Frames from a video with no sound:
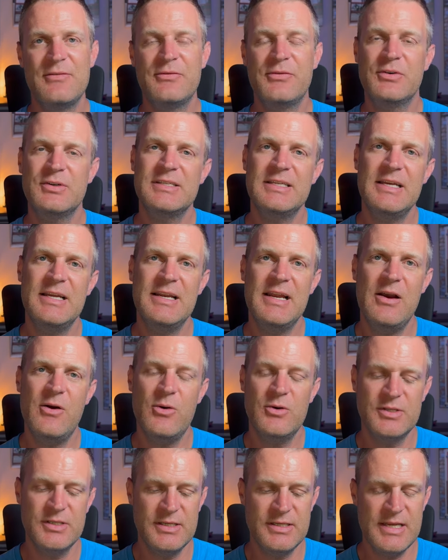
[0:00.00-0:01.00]
for ten
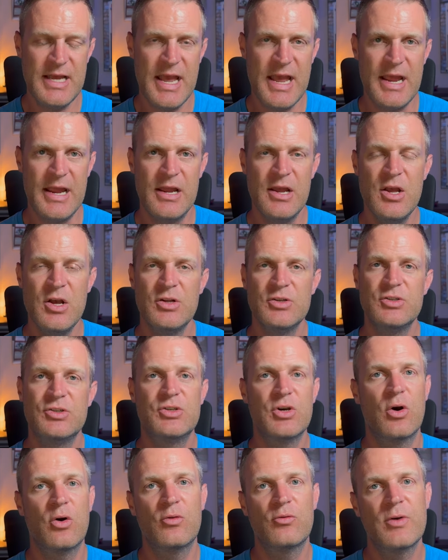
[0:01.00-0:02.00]
hours a day.
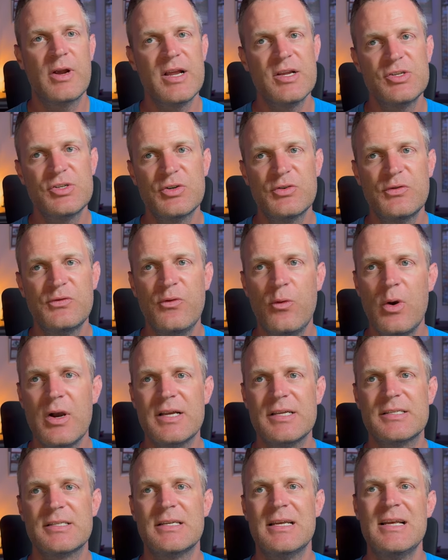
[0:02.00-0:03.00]
Don't raise your
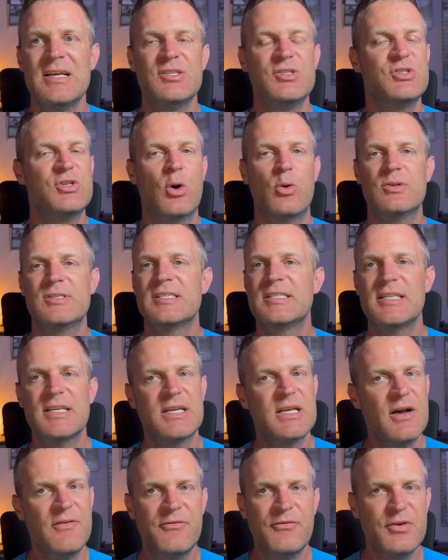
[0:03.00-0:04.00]
voice. Don't
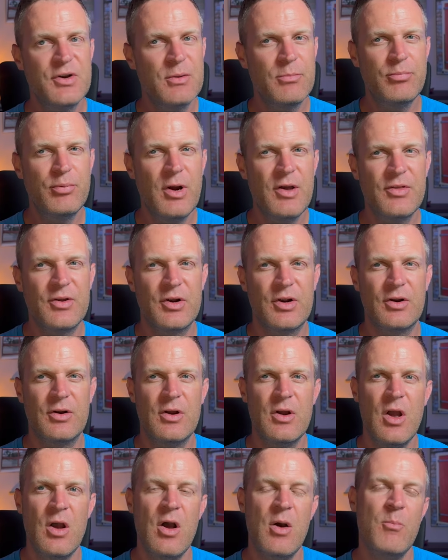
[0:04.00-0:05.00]
stick up for your brother.
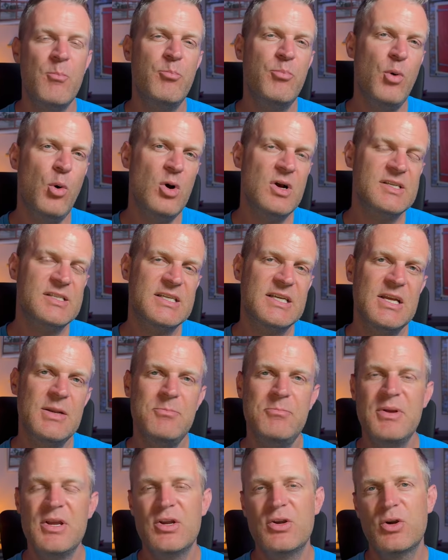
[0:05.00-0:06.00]
Boys
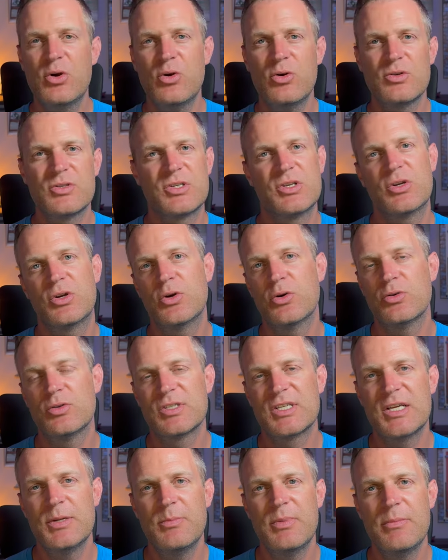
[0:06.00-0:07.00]
can be girls and
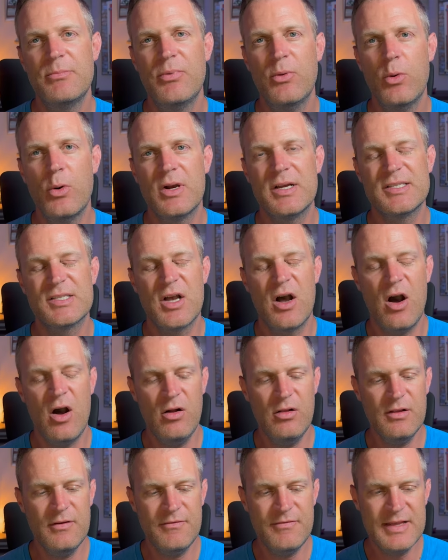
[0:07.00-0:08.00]
girls can be boys.
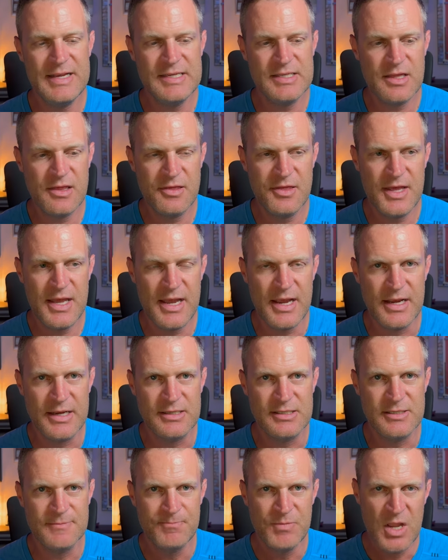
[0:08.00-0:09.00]
All of these
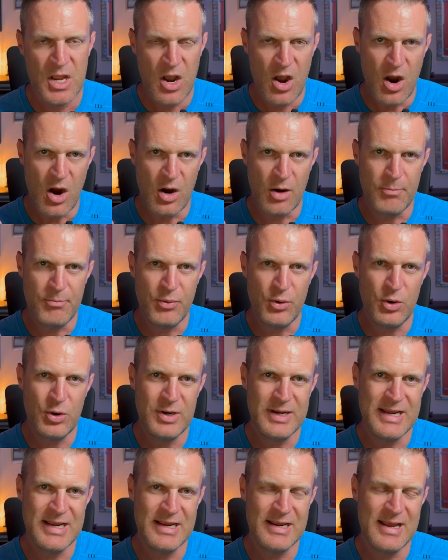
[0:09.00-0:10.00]
things are
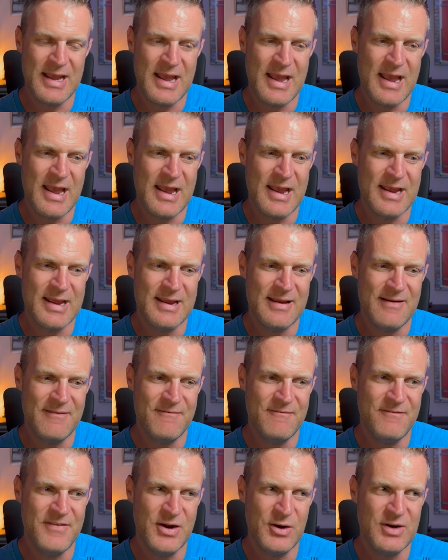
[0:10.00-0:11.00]
putting a
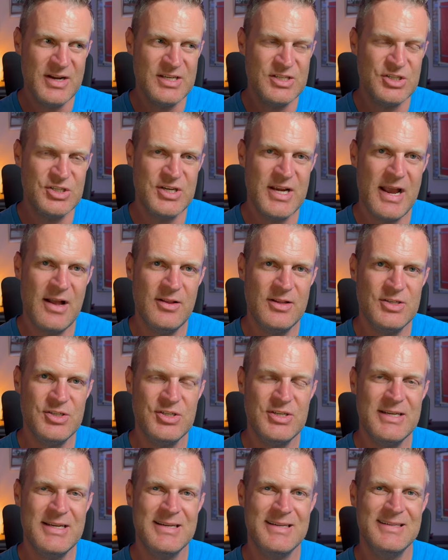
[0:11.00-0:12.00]
very
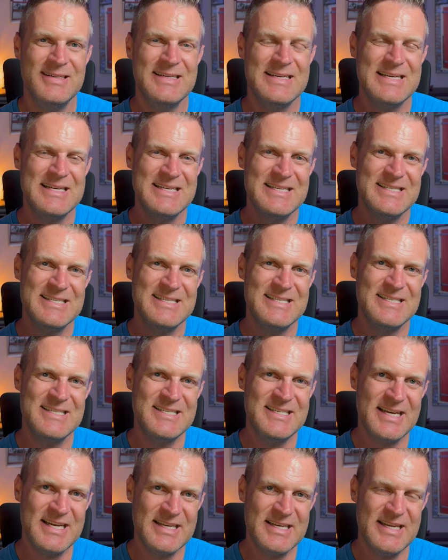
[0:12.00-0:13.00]
challenging
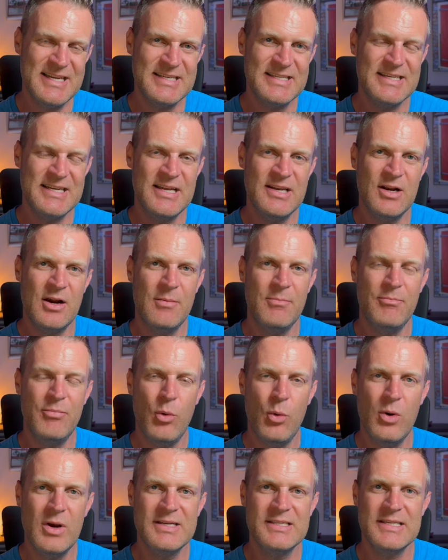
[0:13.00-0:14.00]
sickness in our
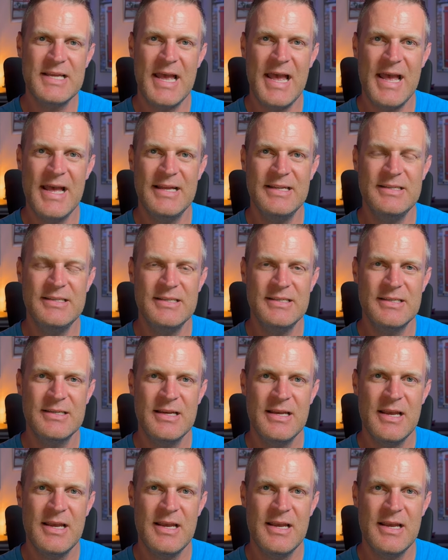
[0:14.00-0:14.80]
boys' heads,